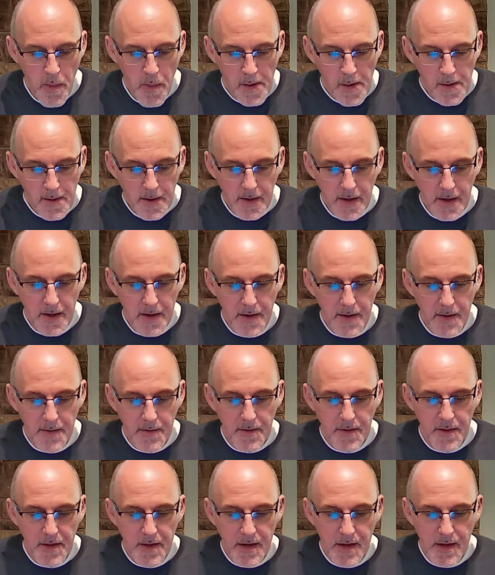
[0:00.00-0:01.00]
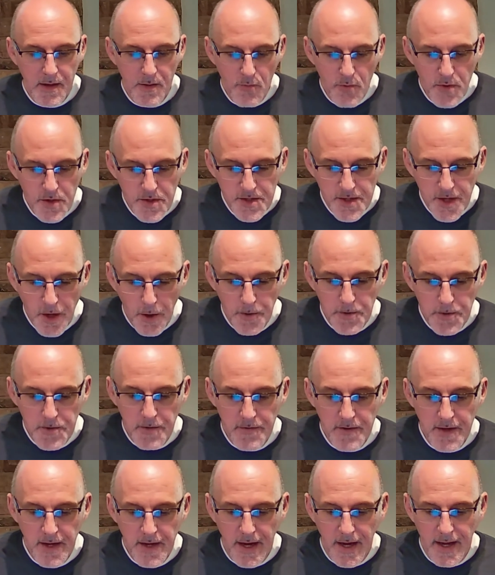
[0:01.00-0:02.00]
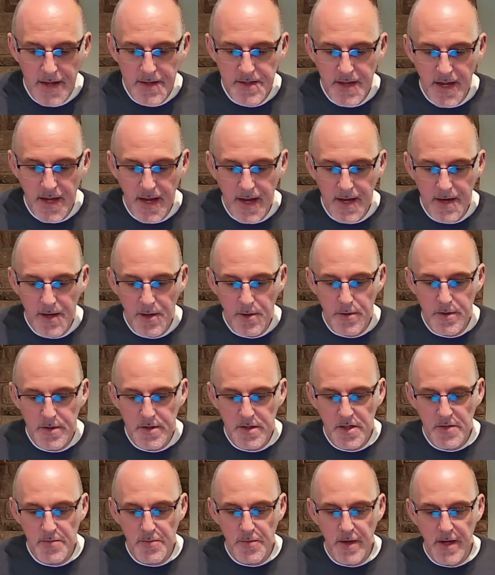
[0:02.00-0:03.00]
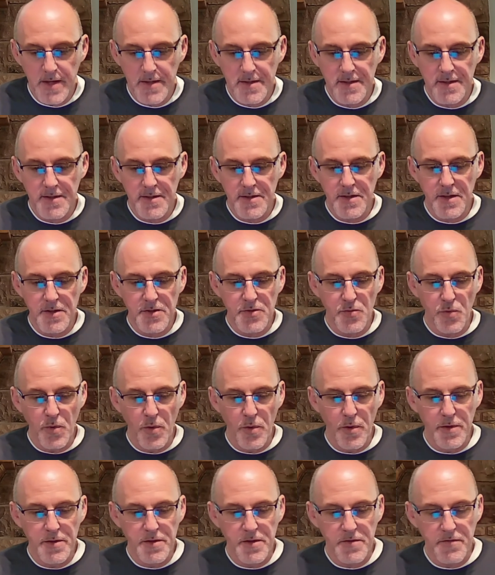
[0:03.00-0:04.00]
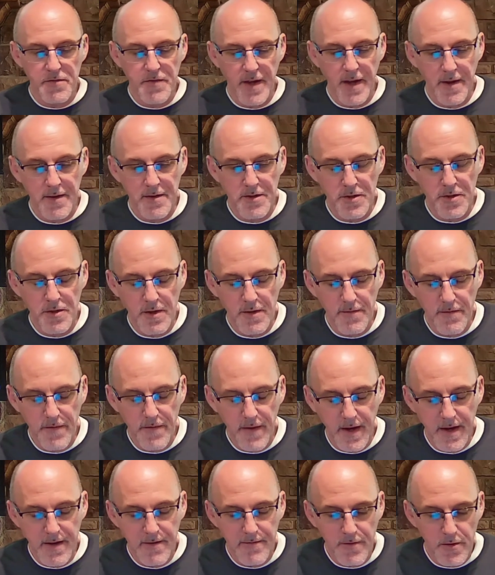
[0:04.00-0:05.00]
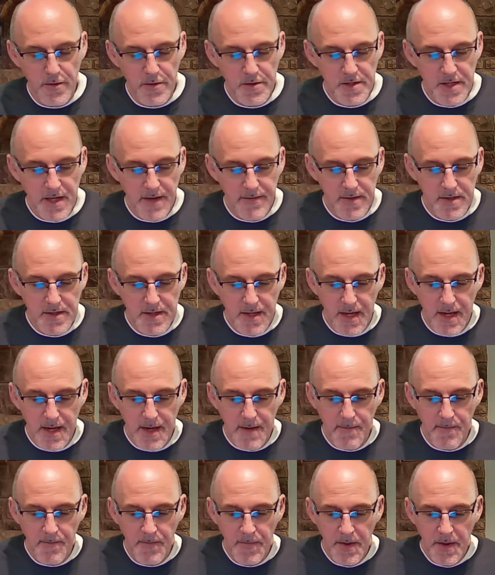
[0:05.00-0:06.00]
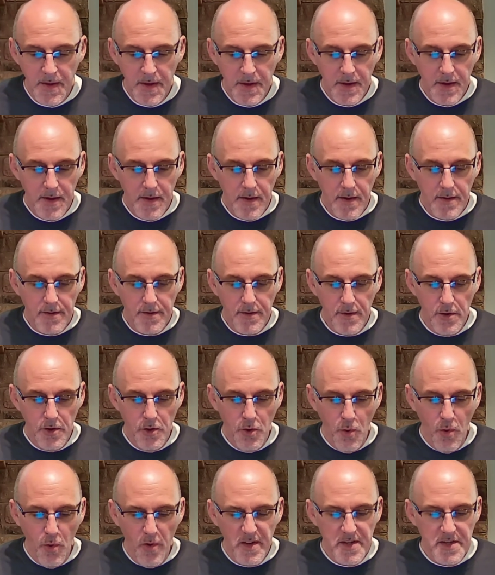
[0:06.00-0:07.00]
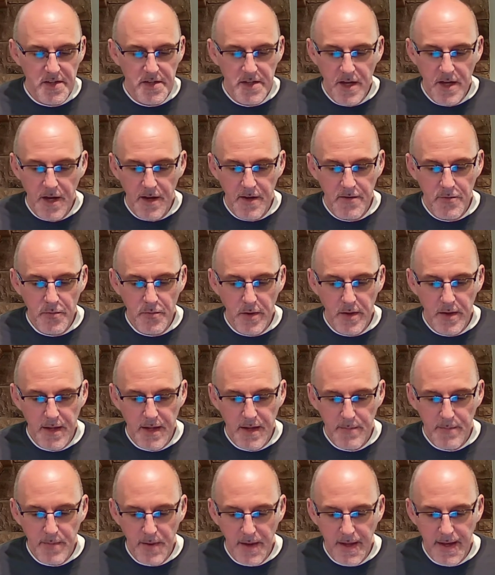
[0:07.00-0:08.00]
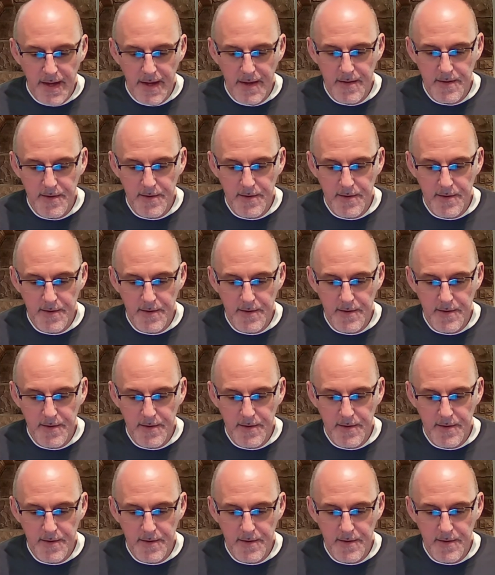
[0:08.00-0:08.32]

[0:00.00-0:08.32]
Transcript: And the result of God's anger is expressed in such words as you can find in verse 17. The Lord has done what he planned.